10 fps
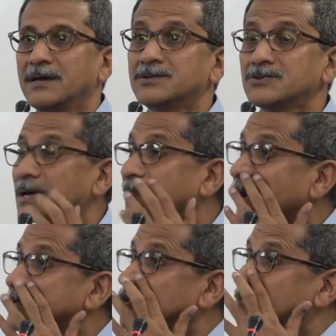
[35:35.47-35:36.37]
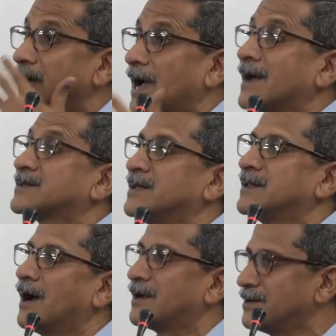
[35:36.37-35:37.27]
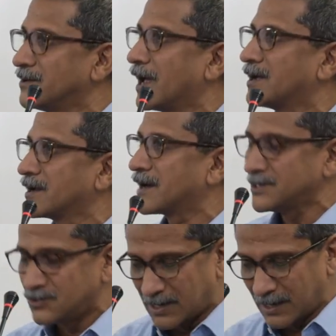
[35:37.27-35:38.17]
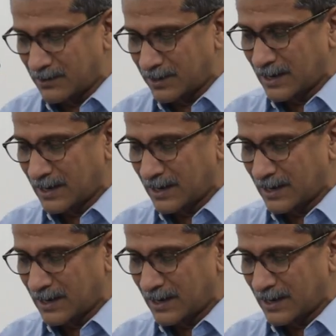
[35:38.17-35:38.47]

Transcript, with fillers: into the classroom at an undergraduate level.